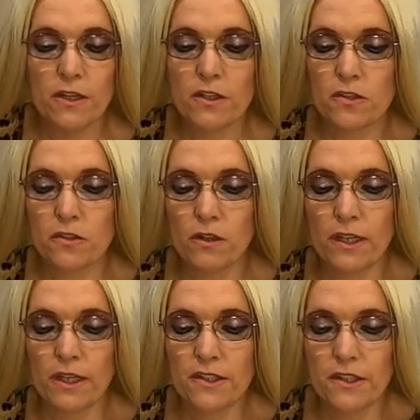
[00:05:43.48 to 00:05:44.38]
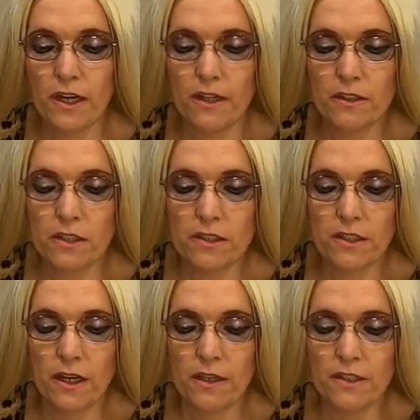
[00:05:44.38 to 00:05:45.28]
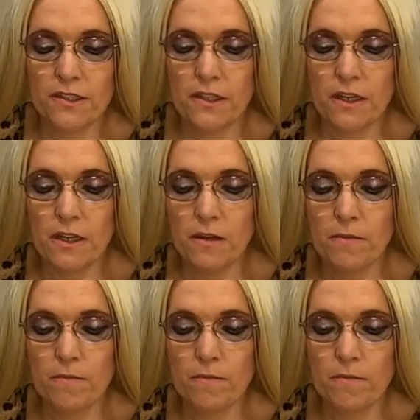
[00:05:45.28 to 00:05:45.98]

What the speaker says: So let's kind of see.